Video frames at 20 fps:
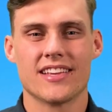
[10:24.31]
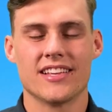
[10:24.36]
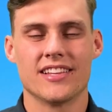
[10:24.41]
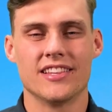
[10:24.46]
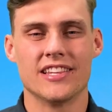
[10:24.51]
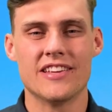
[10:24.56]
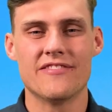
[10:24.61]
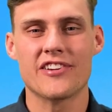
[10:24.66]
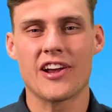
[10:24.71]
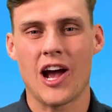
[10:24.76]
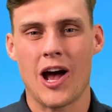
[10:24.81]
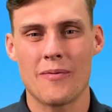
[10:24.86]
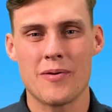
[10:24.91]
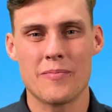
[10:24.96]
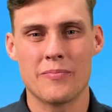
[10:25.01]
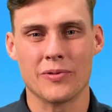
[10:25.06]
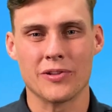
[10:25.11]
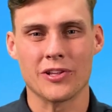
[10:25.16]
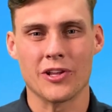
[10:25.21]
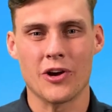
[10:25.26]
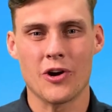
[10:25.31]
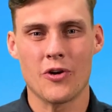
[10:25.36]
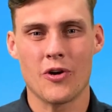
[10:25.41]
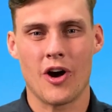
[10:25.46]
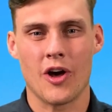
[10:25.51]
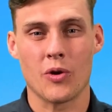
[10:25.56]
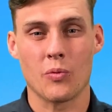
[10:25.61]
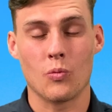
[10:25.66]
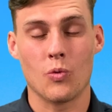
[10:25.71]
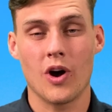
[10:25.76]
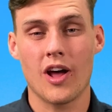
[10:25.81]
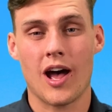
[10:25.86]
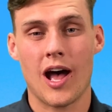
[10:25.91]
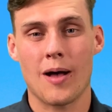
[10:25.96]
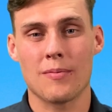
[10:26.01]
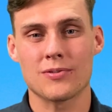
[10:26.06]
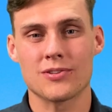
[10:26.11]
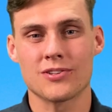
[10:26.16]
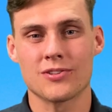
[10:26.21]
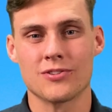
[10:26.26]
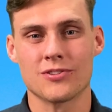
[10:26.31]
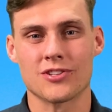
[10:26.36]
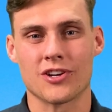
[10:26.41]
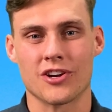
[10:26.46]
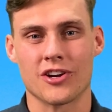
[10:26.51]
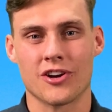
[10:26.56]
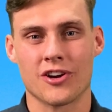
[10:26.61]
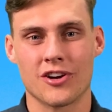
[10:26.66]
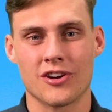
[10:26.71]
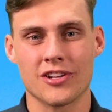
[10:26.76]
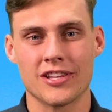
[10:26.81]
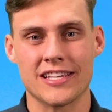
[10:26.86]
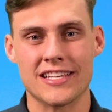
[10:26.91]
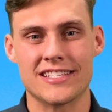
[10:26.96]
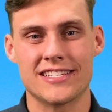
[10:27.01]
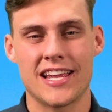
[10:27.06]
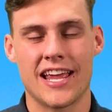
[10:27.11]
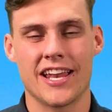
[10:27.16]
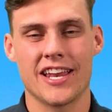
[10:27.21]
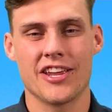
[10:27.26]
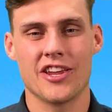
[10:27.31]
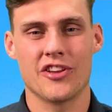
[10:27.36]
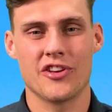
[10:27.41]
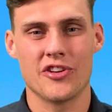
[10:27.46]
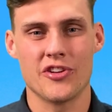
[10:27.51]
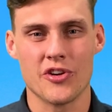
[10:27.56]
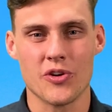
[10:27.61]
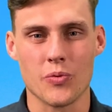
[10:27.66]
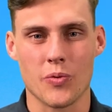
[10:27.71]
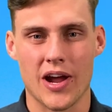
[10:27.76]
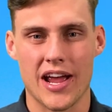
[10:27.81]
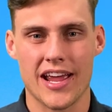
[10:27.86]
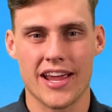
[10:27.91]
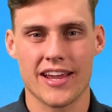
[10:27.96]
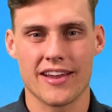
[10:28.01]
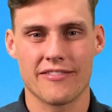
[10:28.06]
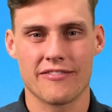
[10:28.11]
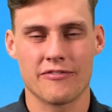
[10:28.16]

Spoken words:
Leave a comment below on what obstacles are currently standing in your way